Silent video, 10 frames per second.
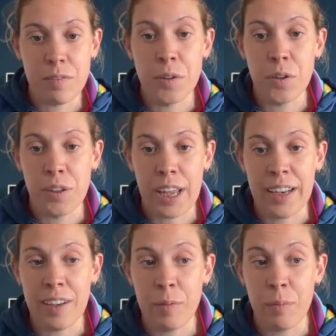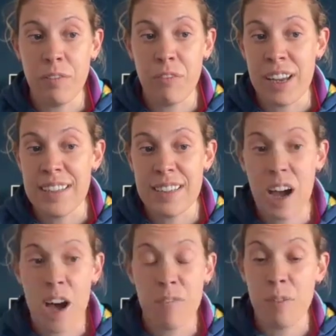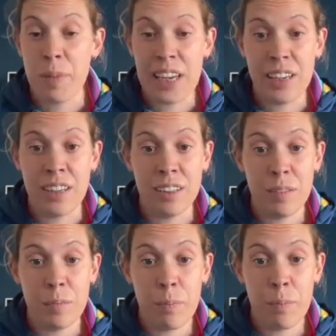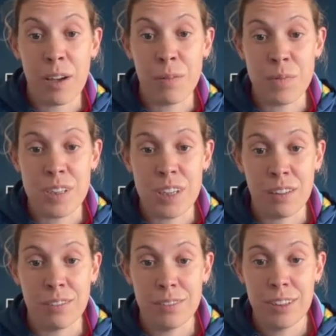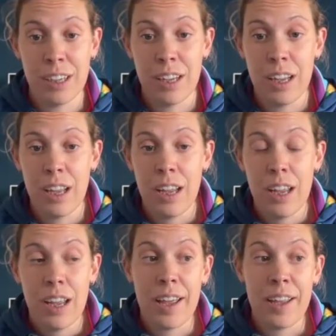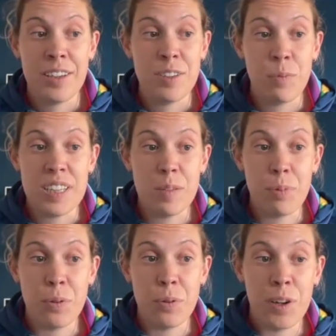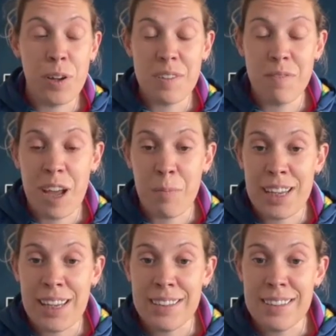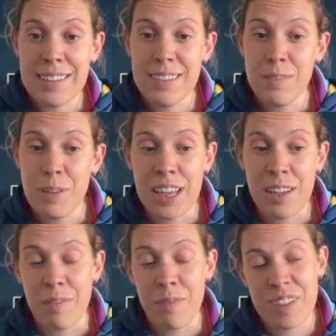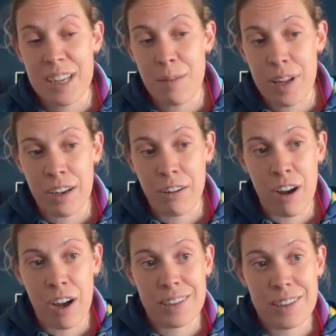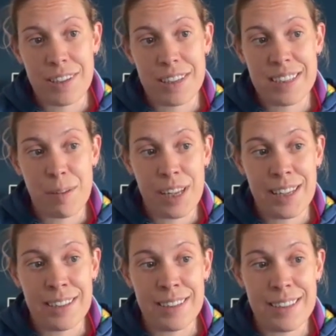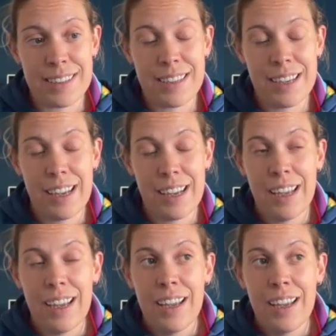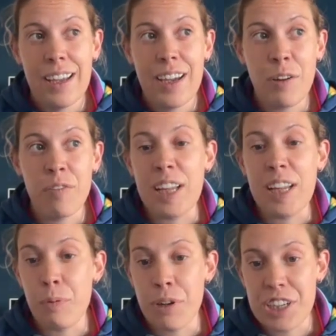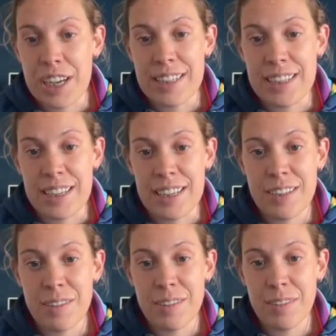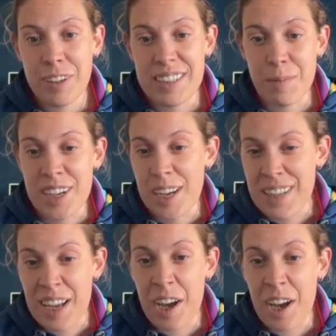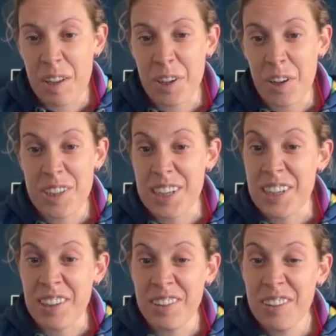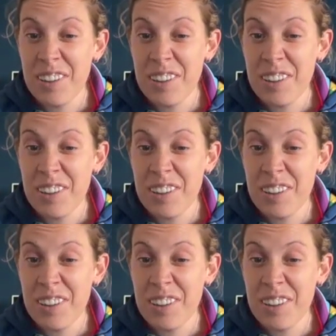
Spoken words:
for then. And we've raised £500,000 now. And we support lots of families. We give sibling grants so that siblings, feel appreciated, because sometimes they are the forgotten